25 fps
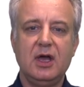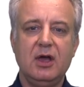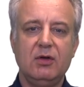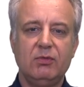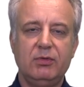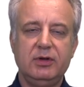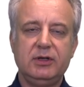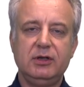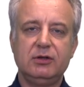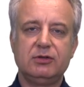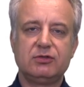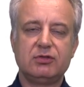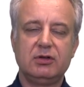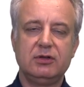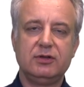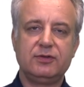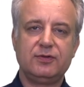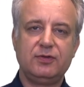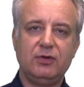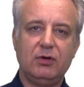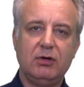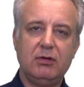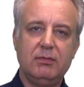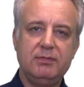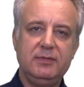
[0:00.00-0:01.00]
When you
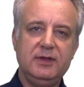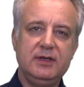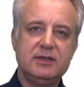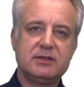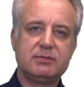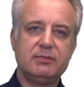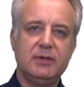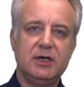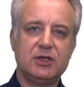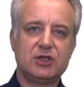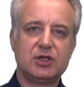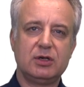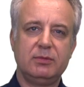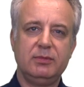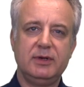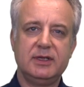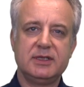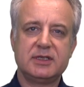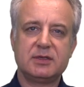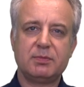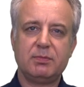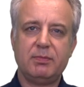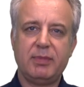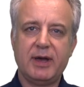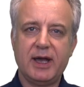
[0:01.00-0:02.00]
transform these
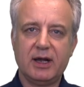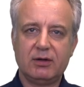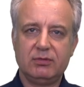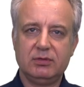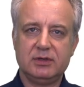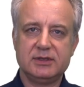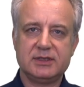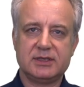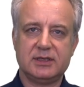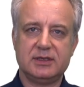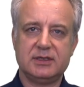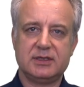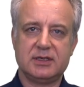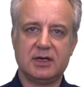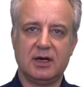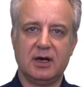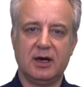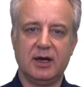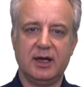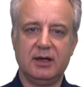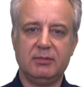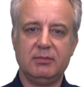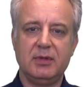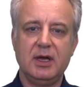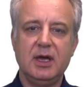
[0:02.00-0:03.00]
measurements backwards in
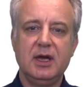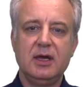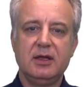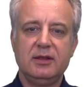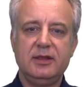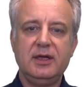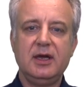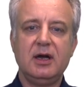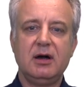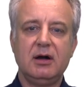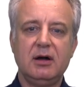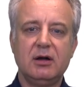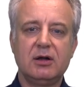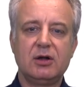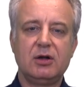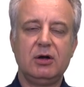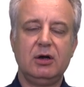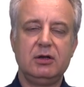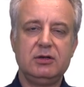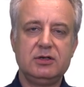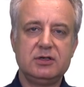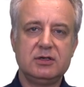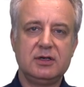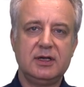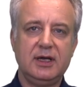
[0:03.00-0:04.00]
time, they are
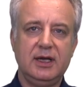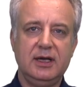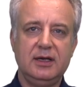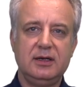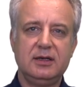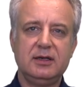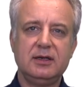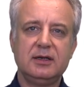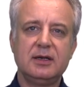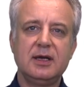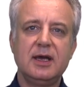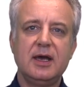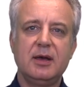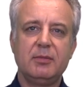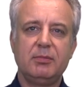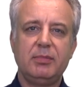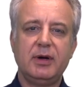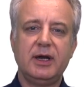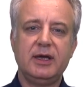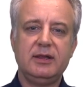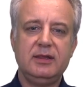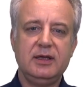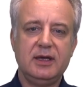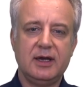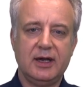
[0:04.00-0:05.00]
conjugated
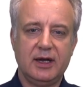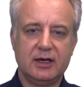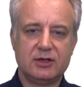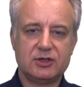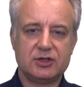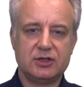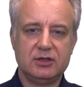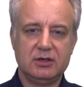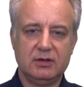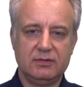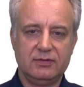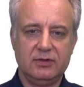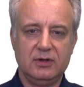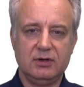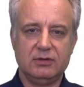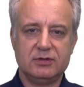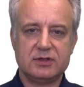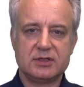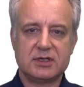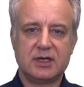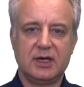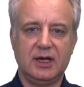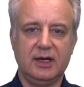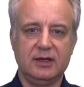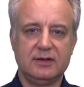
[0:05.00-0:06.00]
by the action of those
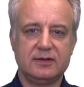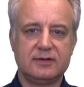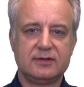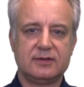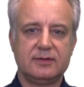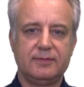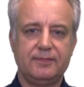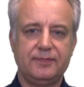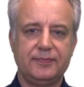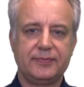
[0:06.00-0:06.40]
gates.